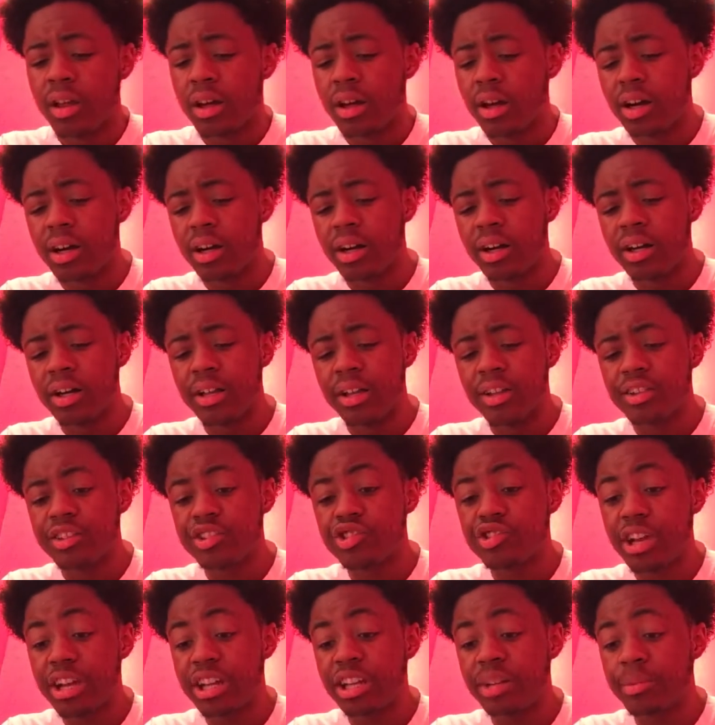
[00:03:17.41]
Uh,
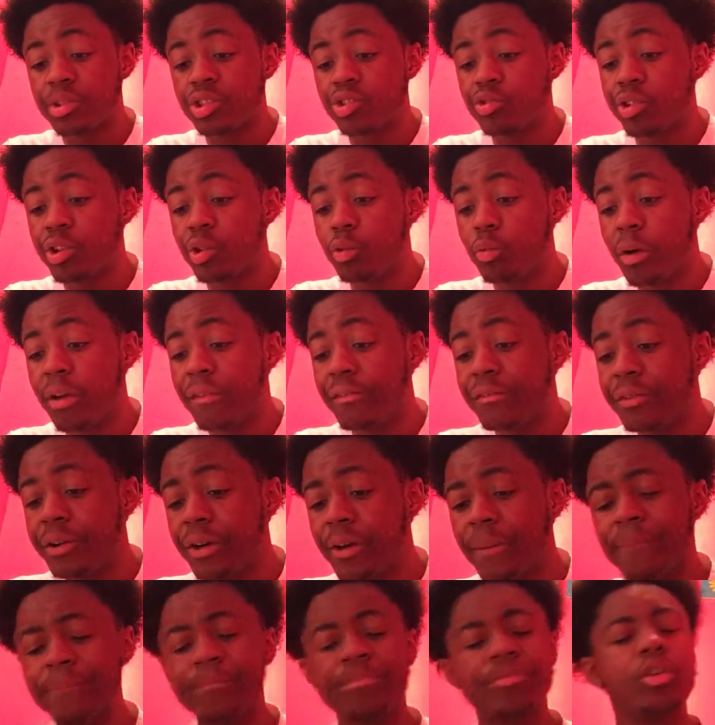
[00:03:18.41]
track number three, One
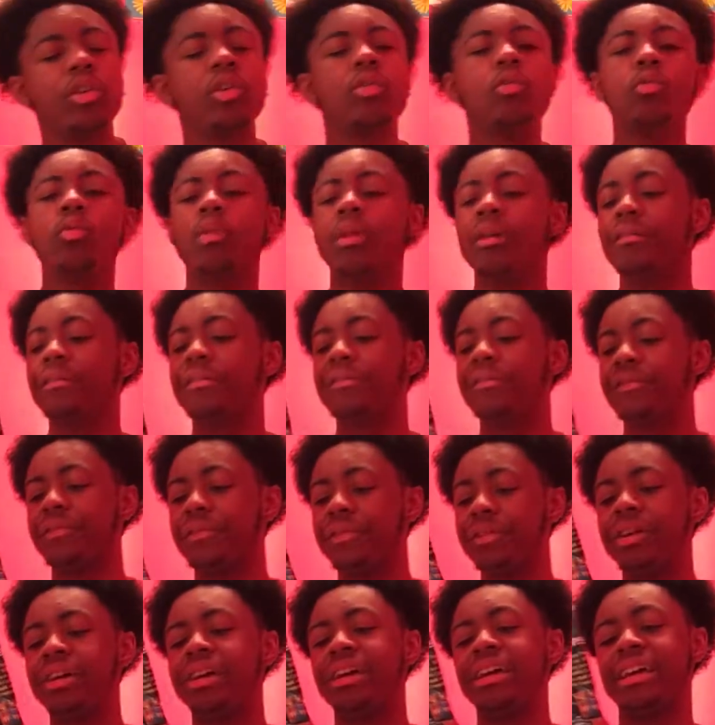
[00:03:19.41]
Foot one
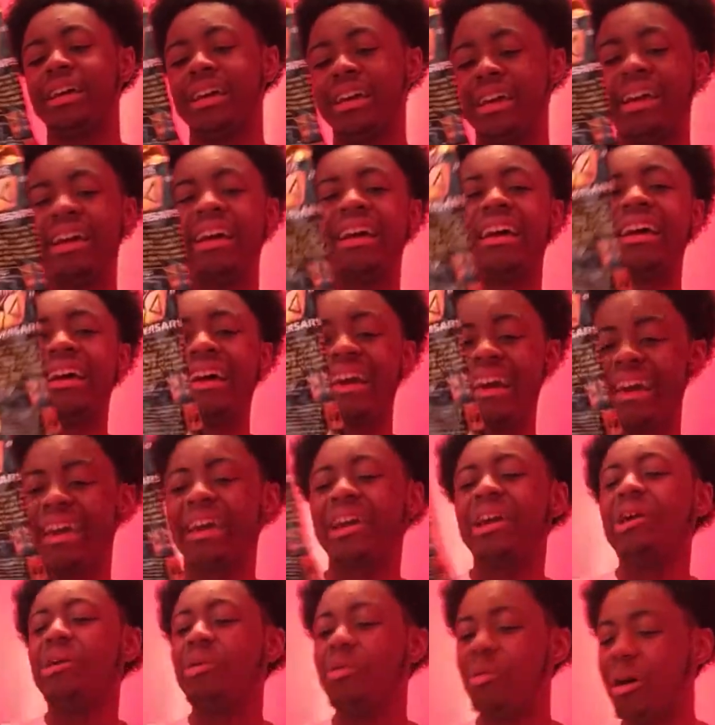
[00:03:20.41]
foot in,
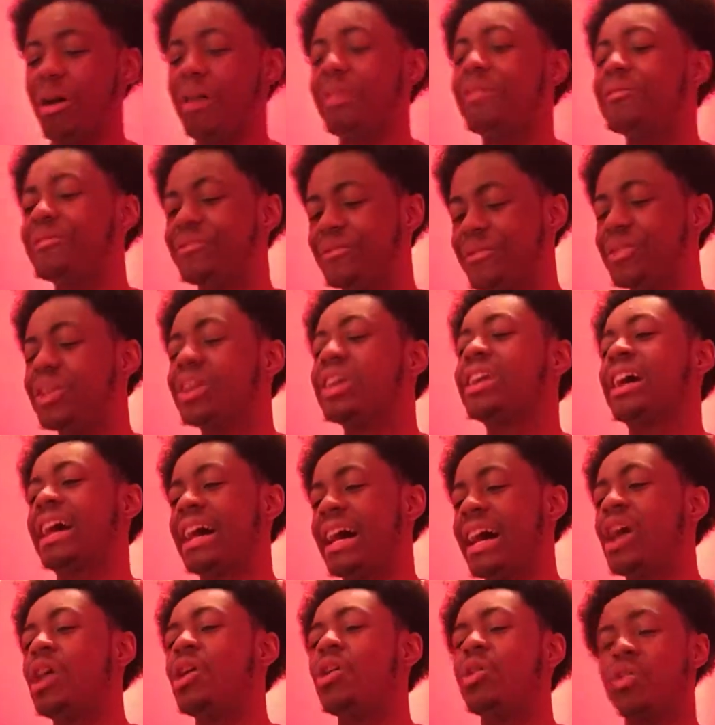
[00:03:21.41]
hey, one foot
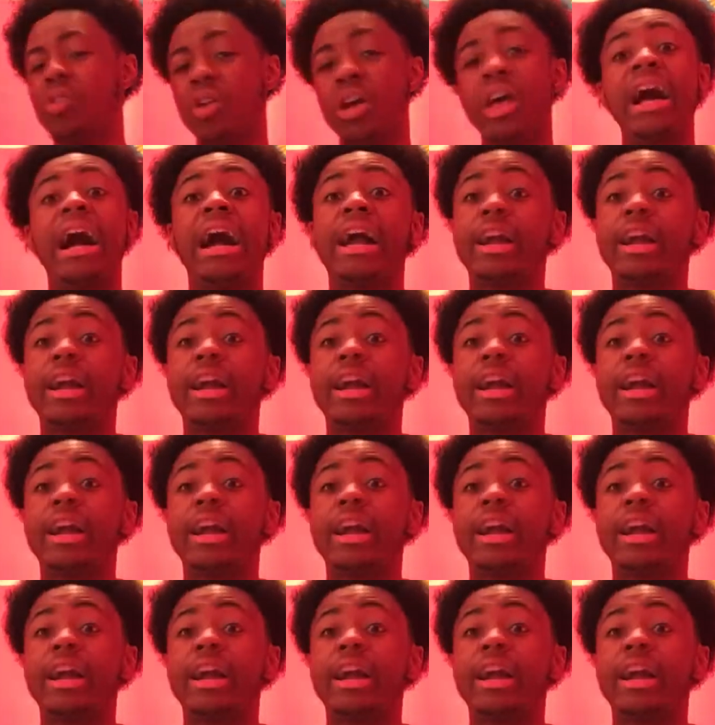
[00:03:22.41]
out.